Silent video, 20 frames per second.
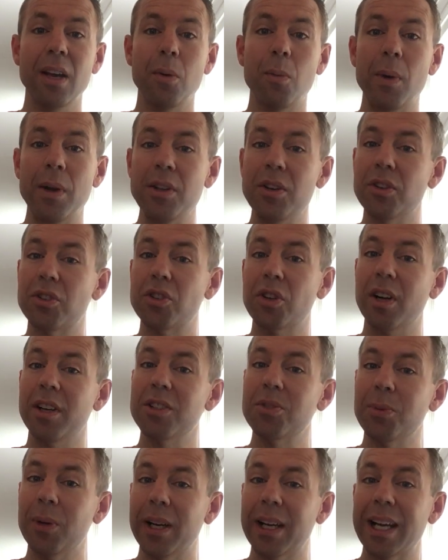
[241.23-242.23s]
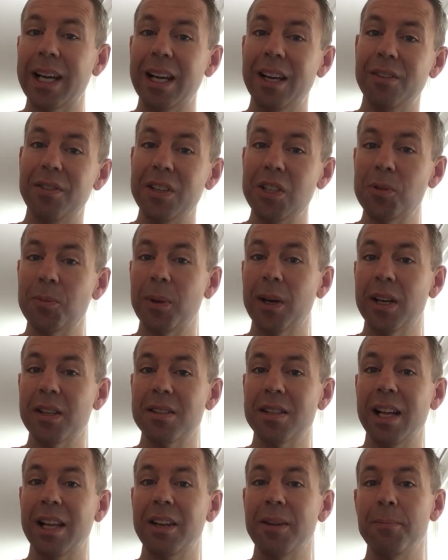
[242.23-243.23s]
When you're trying to work out if each
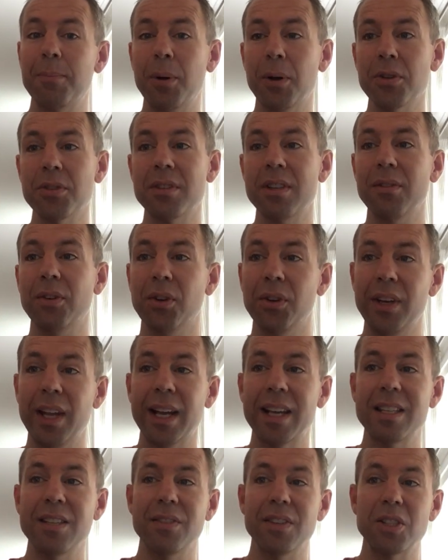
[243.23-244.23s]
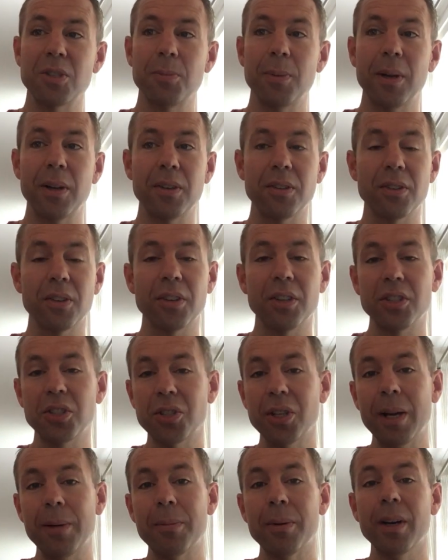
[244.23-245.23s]
person had a positive or negative experience on the
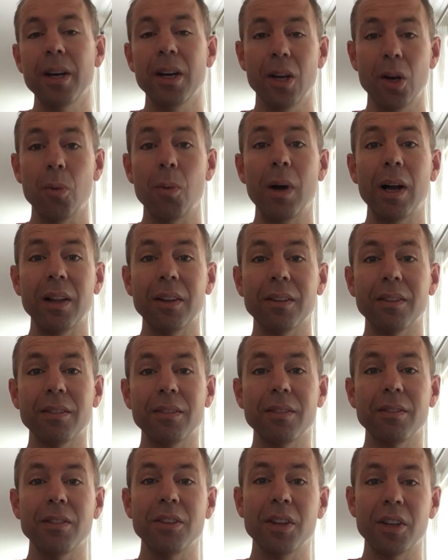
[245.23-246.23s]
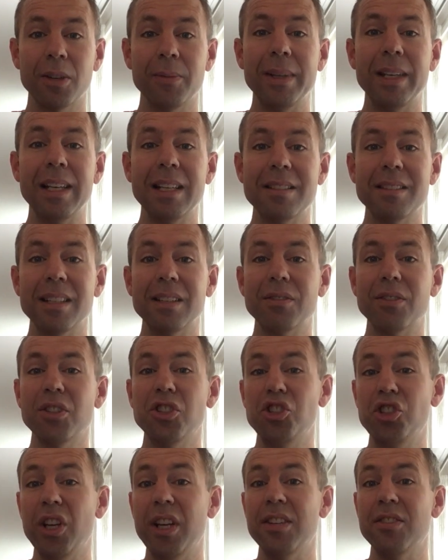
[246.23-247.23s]
trip, well, you're going to be listening for
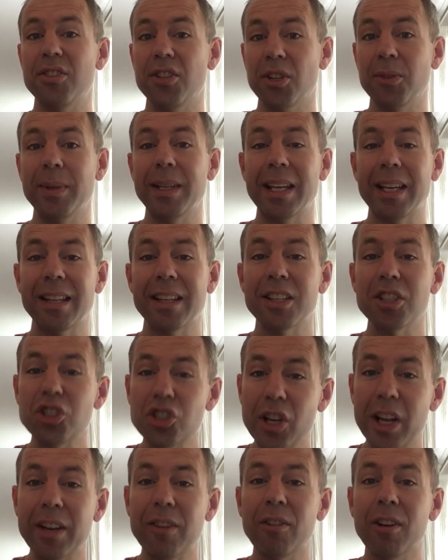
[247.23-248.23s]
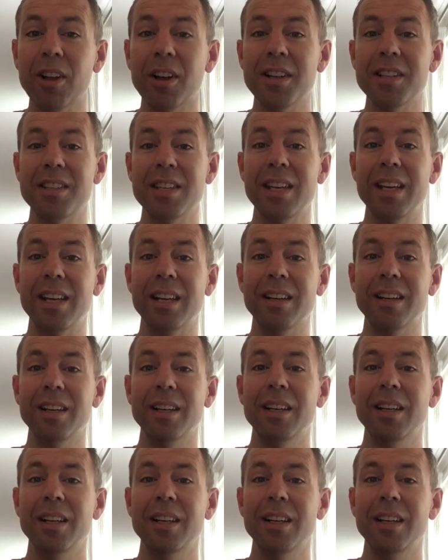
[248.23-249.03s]
gist. You're going to be getting the general idea.